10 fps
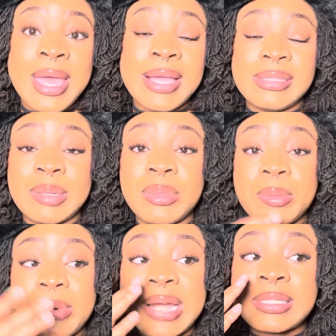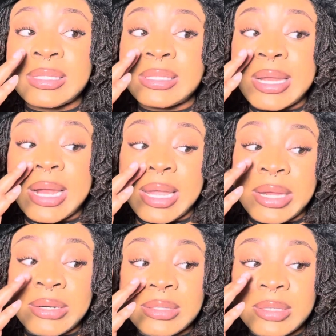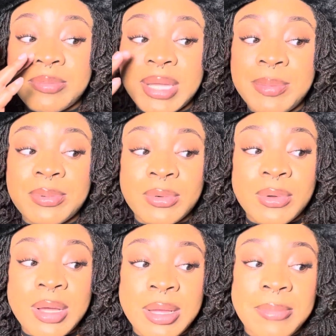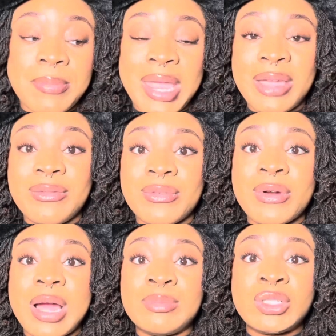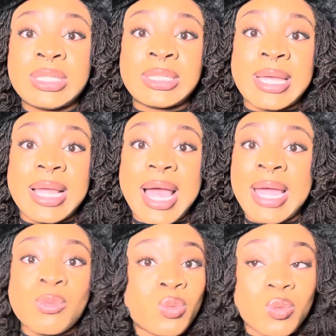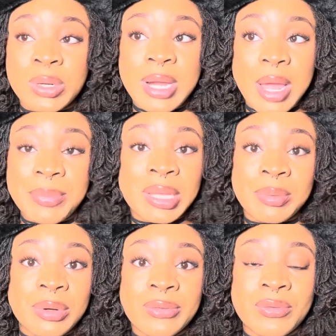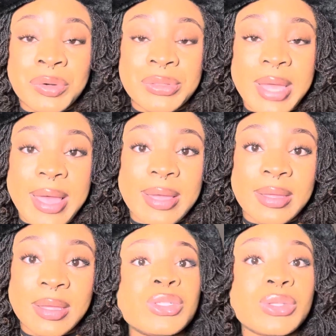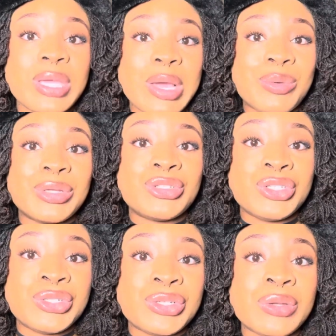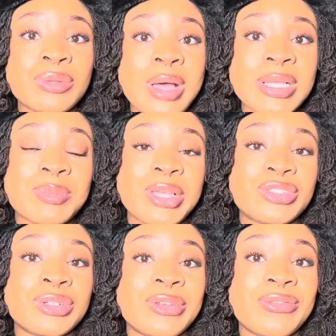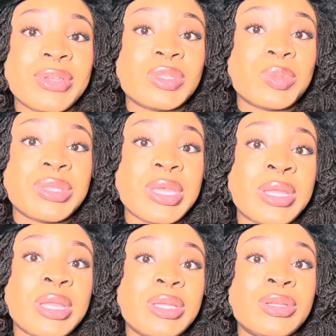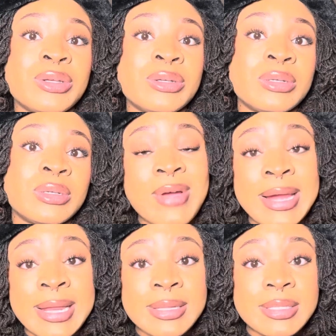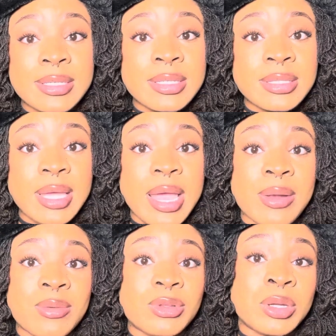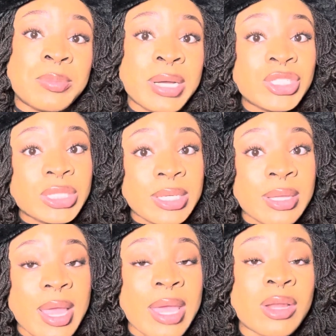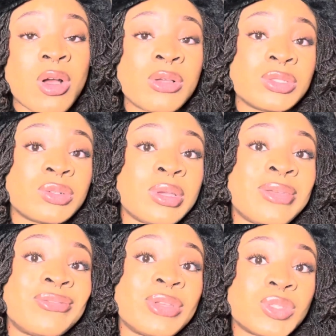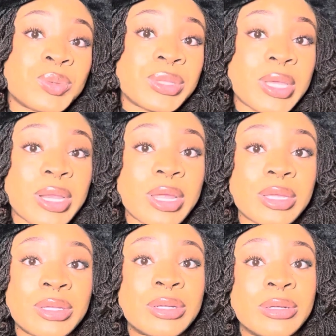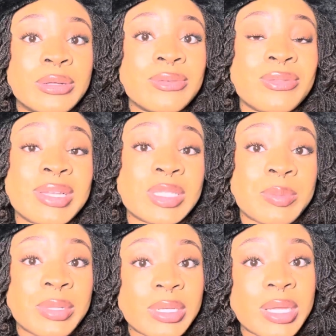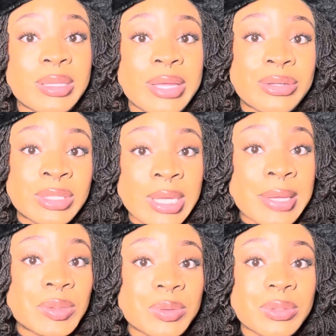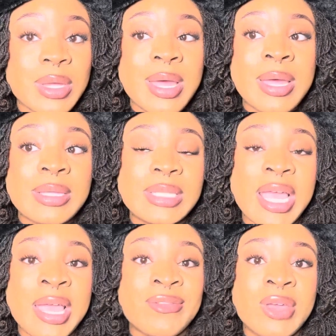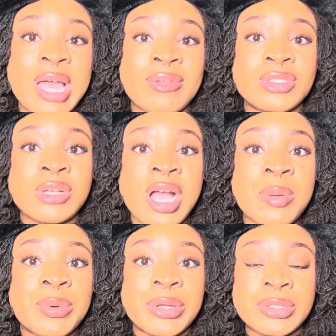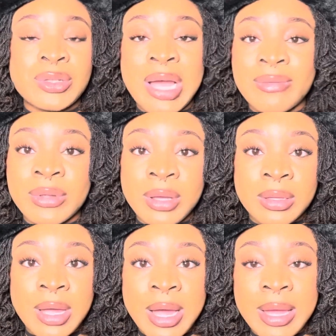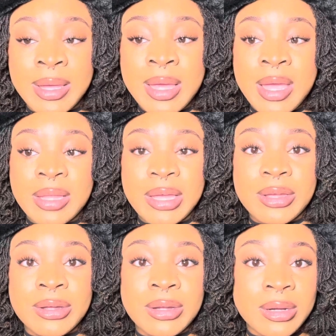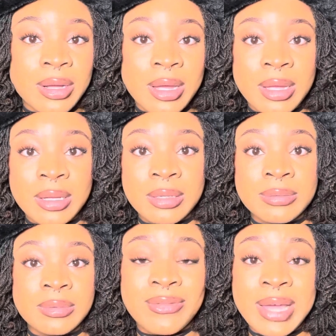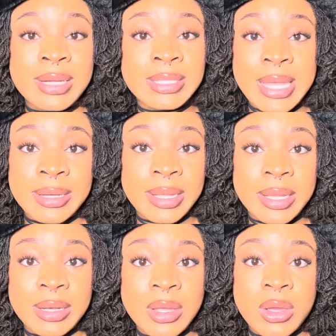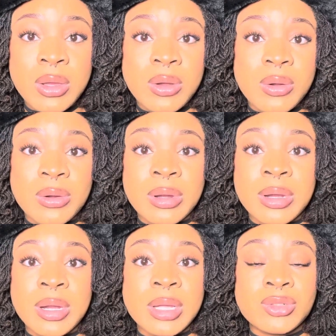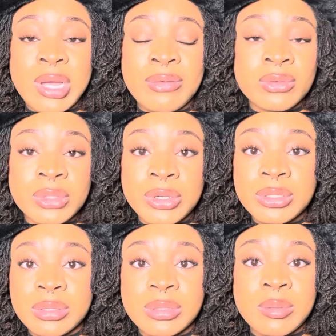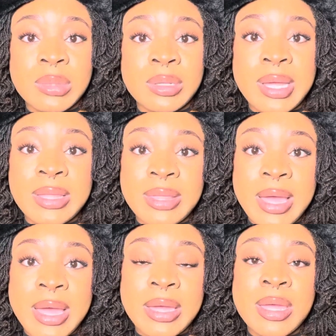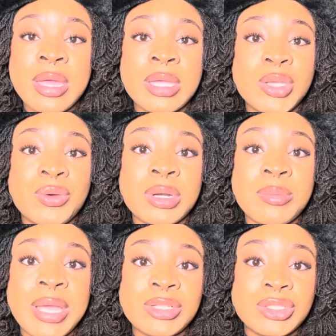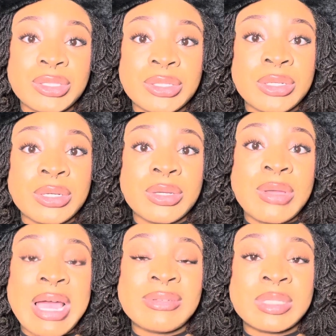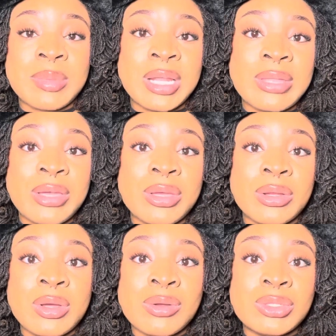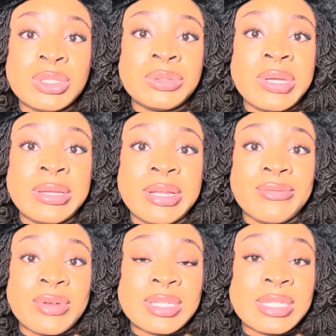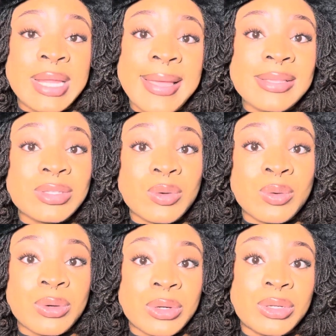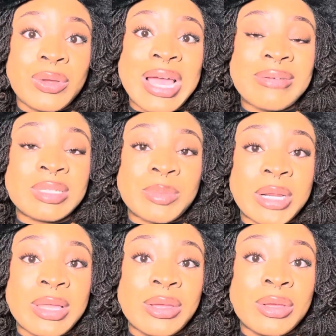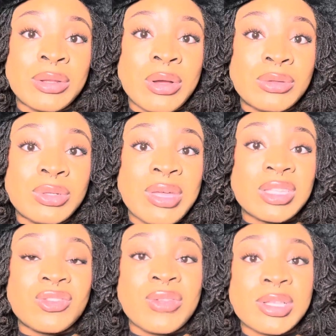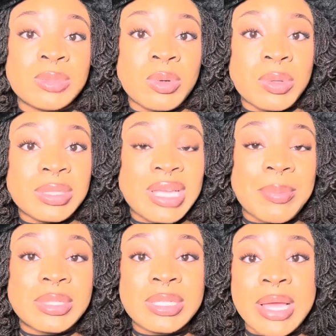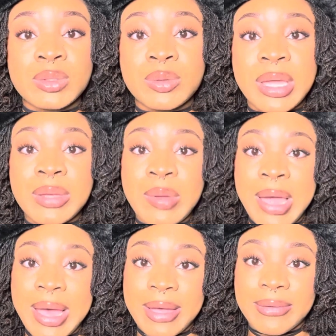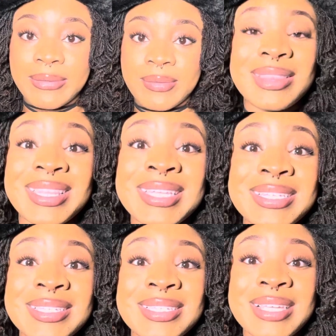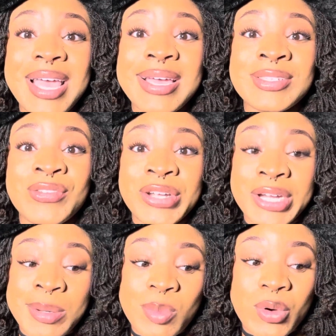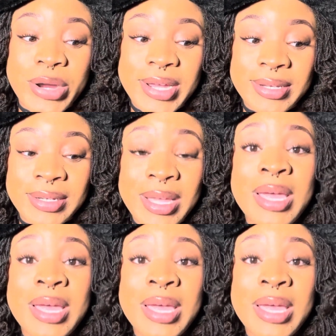And some of the prices that I hear some people paying for, I'm just like, I would not be able to afford that. So yeah, when you're choosing your locks, make sure it fits within your finances and your budget, and also it fits within your flexibility, like your schedule. Say if you have a job where you're traveling a lot, like you're a flight attendant or a travel nurse or something like that, you want to make sure you have somebody that you can go to in different states, or you have somebody that you can go to that's flexible with the type of schedule that you have. This is very important.